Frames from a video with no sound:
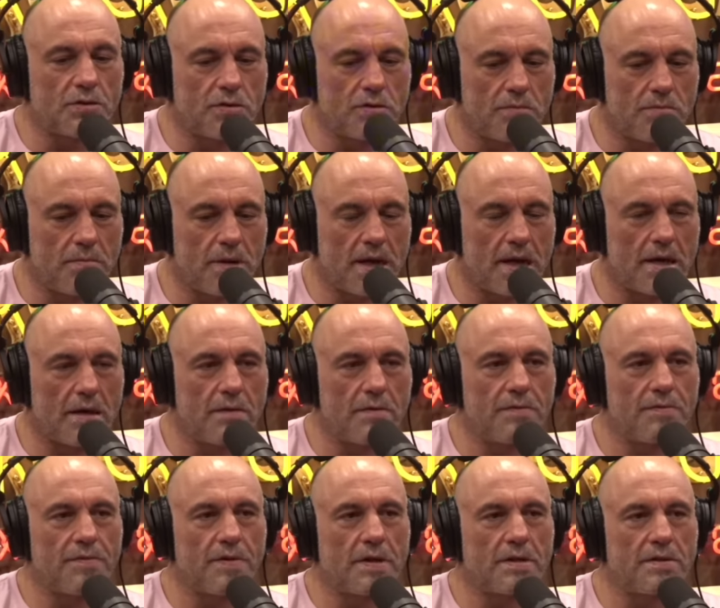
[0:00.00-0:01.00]
Dumbay, who
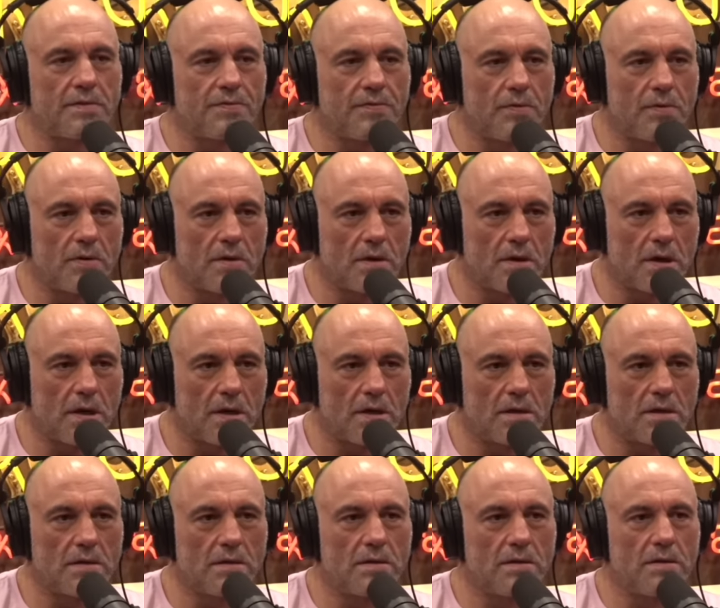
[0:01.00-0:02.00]
fights for